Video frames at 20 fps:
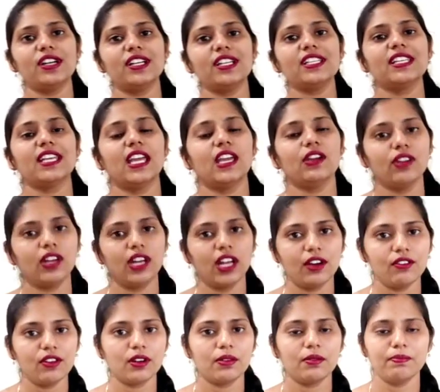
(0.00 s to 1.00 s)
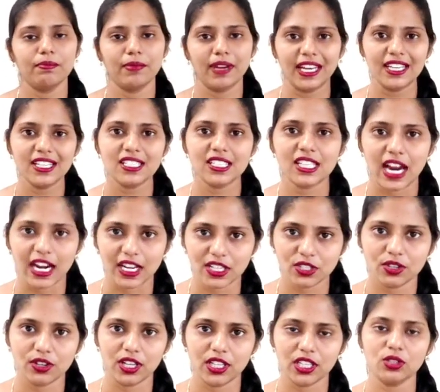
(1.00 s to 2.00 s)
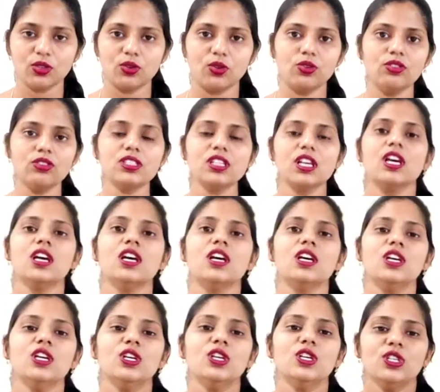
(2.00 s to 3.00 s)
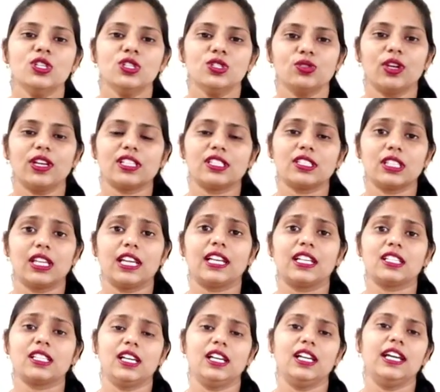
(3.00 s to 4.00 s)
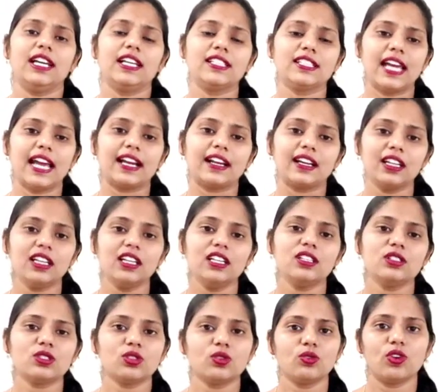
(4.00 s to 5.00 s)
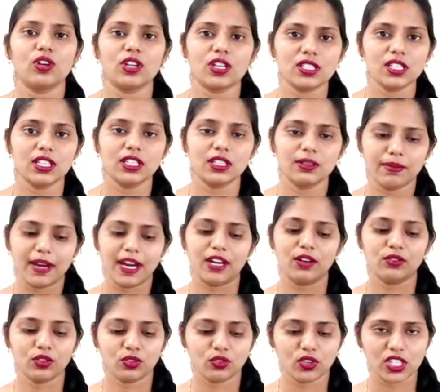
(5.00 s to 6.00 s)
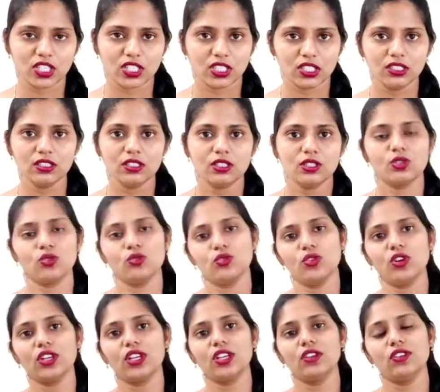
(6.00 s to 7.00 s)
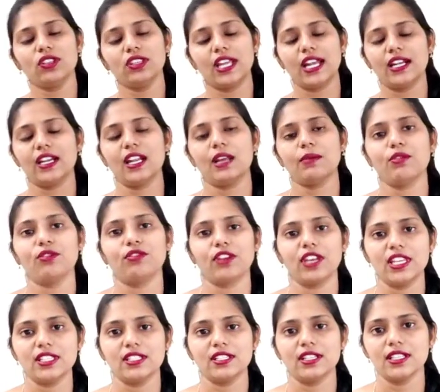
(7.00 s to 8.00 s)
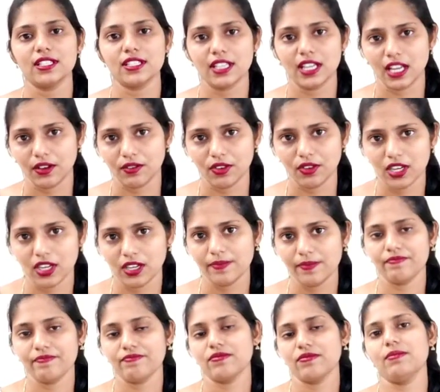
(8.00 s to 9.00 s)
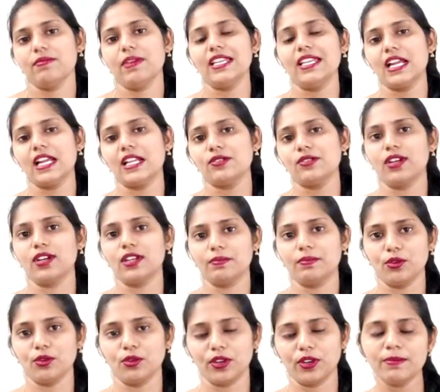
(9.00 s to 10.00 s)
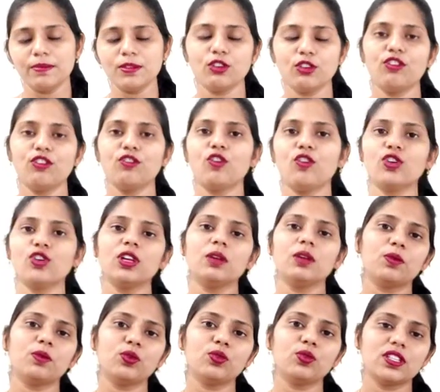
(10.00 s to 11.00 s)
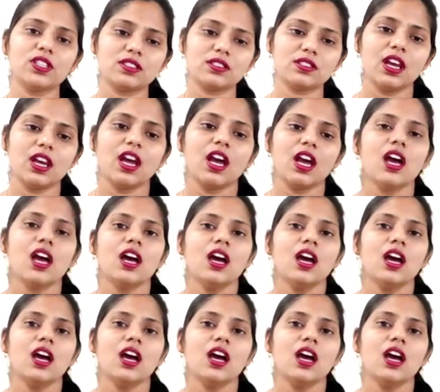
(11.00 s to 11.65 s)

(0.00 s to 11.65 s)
already gave in our mains answer writing course so ex uh, exactly so what is the demand of the question so we are giving that type of case studies in our mains answer writing program so if you want to improve this